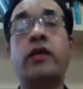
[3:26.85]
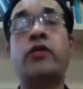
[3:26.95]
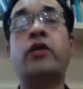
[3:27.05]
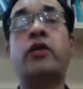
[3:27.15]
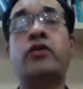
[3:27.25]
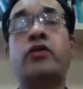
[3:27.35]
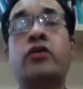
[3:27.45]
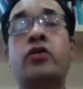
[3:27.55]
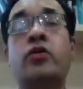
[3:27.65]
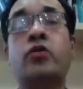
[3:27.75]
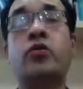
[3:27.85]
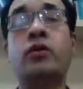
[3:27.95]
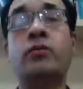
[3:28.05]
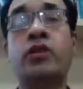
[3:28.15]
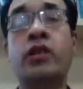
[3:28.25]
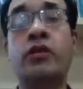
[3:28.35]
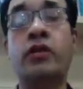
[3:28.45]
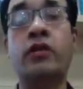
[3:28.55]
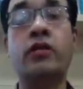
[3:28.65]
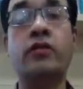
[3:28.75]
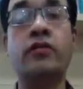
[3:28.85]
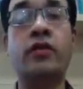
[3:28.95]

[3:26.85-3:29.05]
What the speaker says: introduction to the material,